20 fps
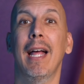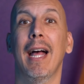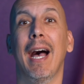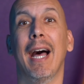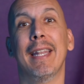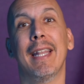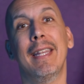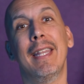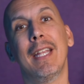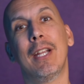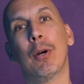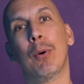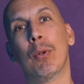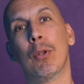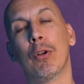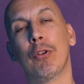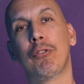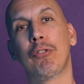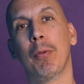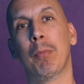And then they go
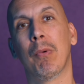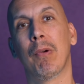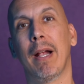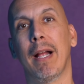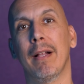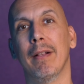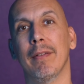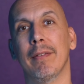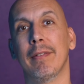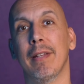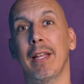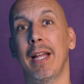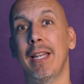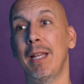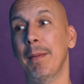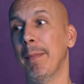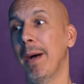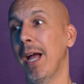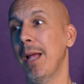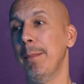look somewhere else and
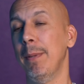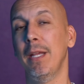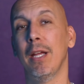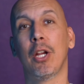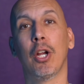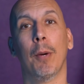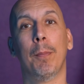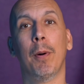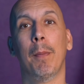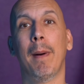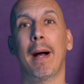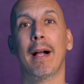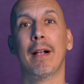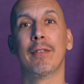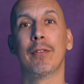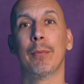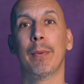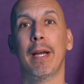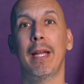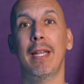it might be a couple miles
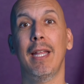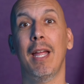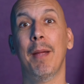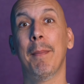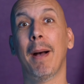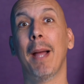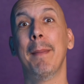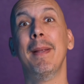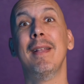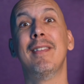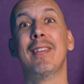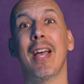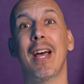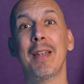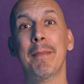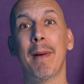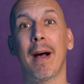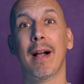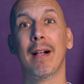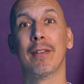away. It might be
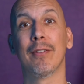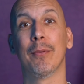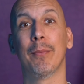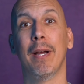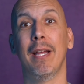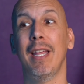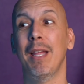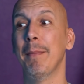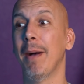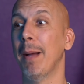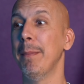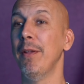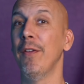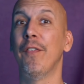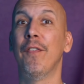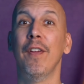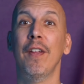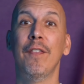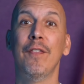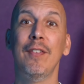10 miles away. It might be
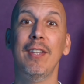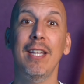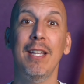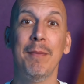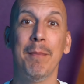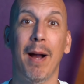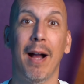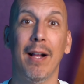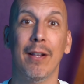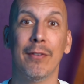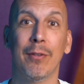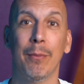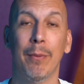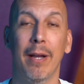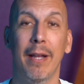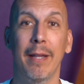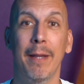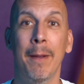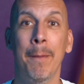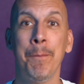15 miles
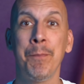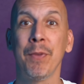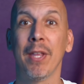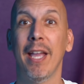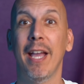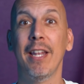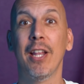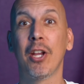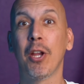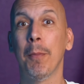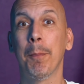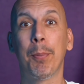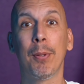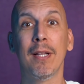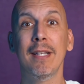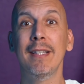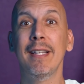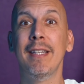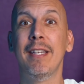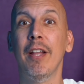away in a
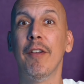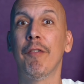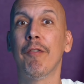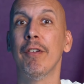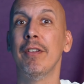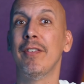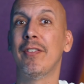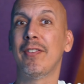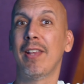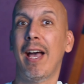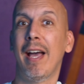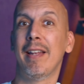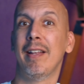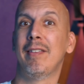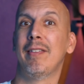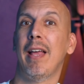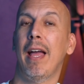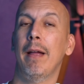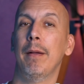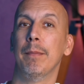completely different side of
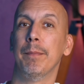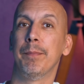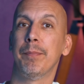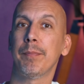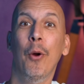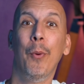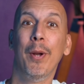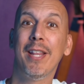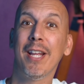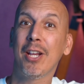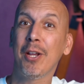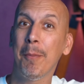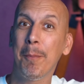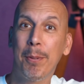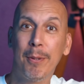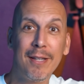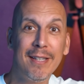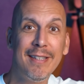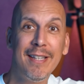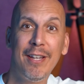town with a
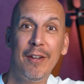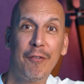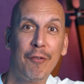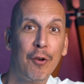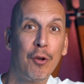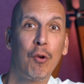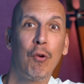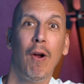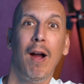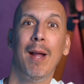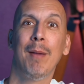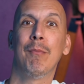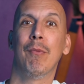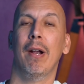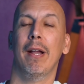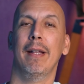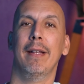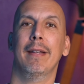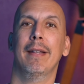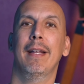completely different crime
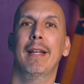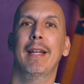rate